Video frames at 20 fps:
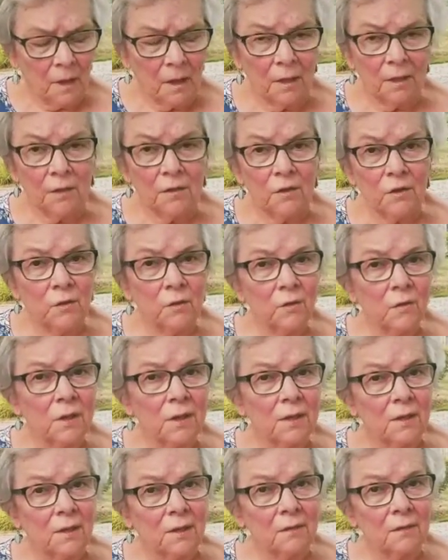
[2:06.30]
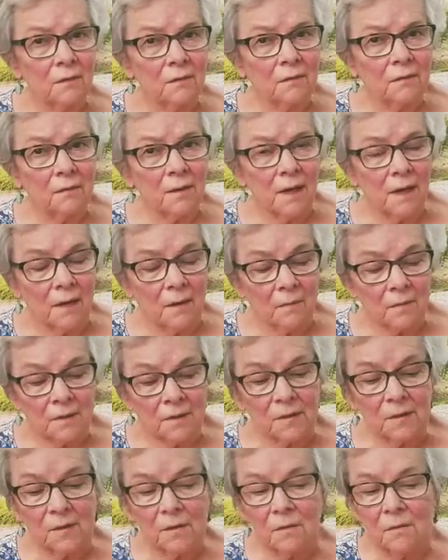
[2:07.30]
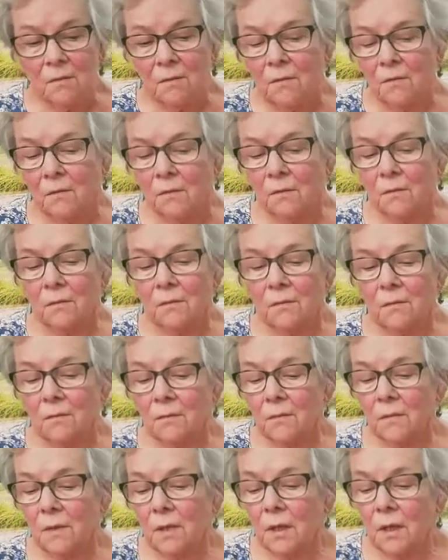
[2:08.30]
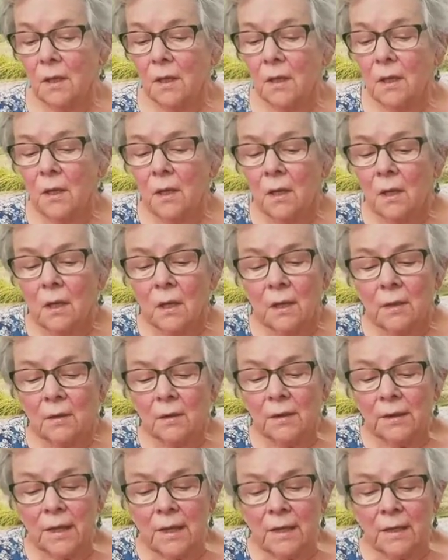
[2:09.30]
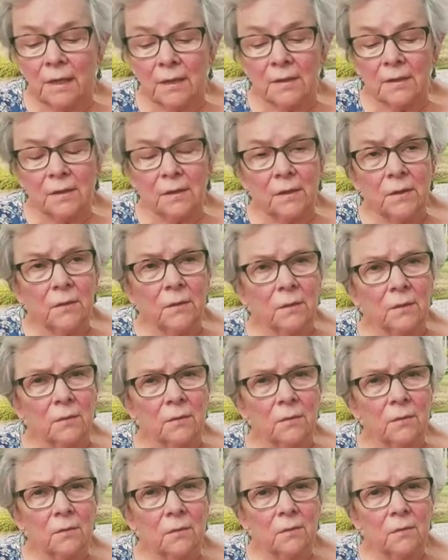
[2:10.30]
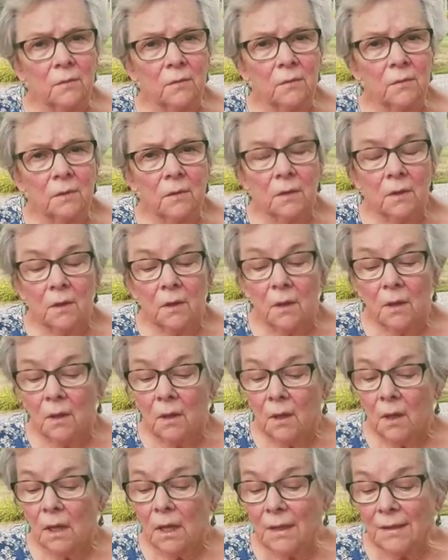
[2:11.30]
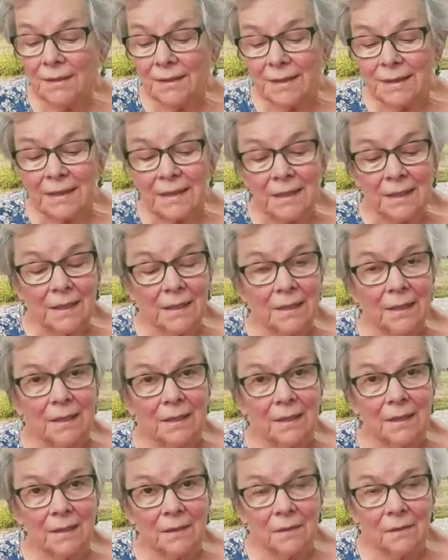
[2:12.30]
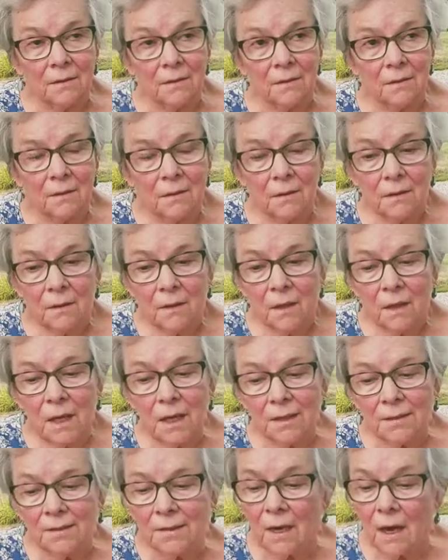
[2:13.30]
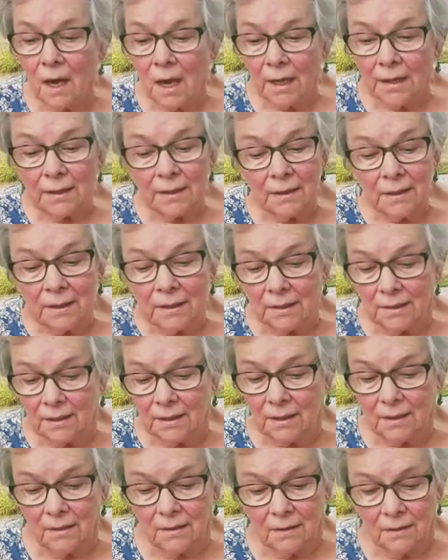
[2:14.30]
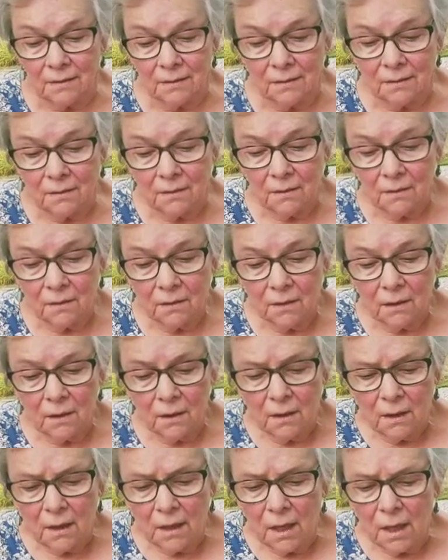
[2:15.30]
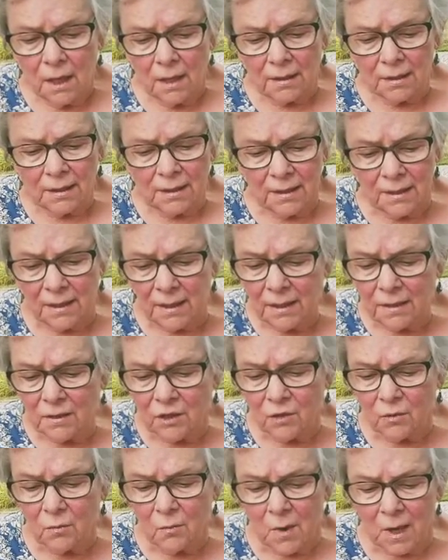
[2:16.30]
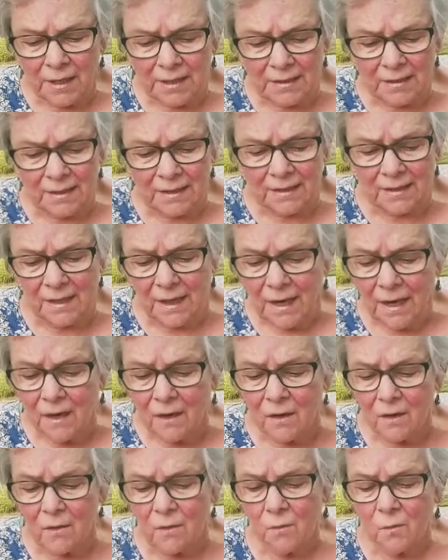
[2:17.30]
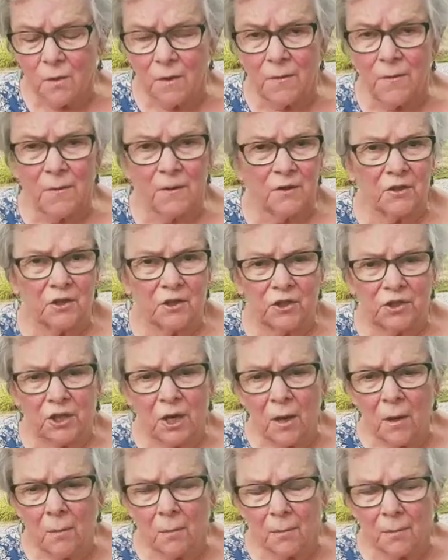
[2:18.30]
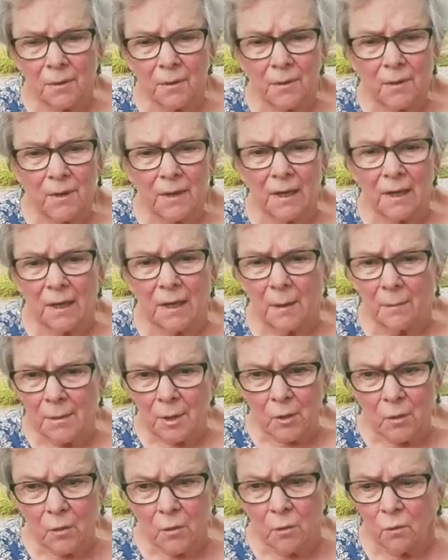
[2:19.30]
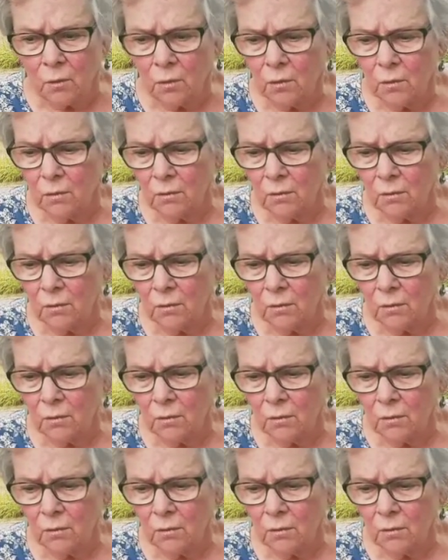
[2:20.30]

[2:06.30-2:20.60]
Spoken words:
A new kid came to school. Katie Sue. A teeny kid. A tiny kid. A kid you might scare with a jump and a boo.